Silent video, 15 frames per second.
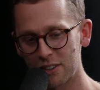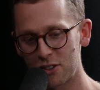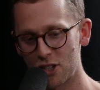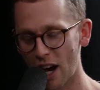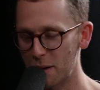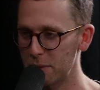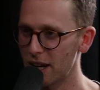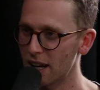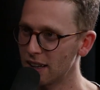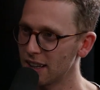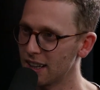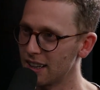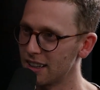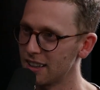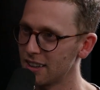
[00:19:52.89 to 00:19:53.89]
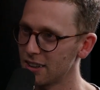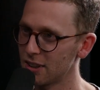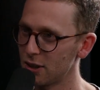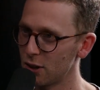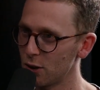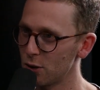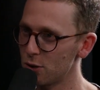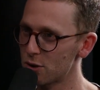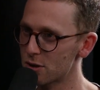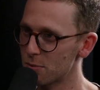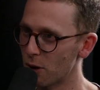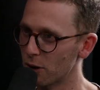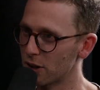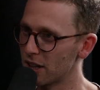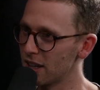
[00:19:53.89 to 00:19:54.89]
Jamie Elliott. Huge
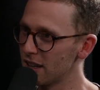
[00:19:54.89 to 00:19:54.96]
smoky.